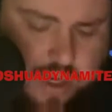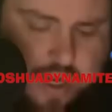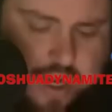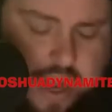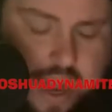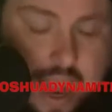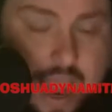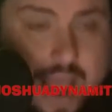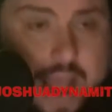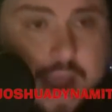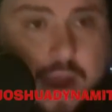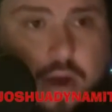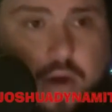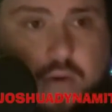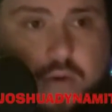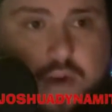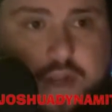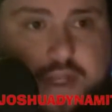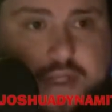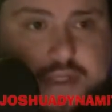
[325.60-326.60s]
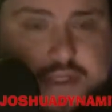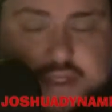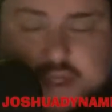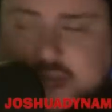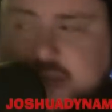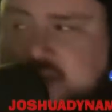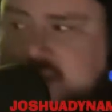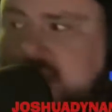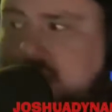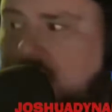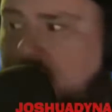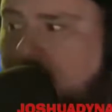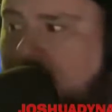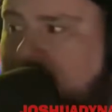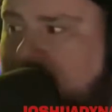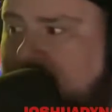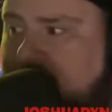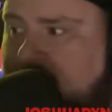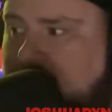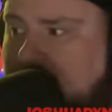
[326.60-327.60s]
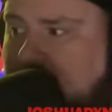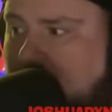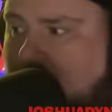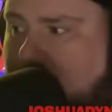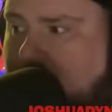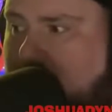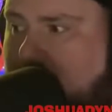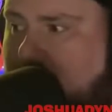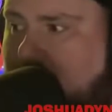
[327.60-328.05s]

How is this going to help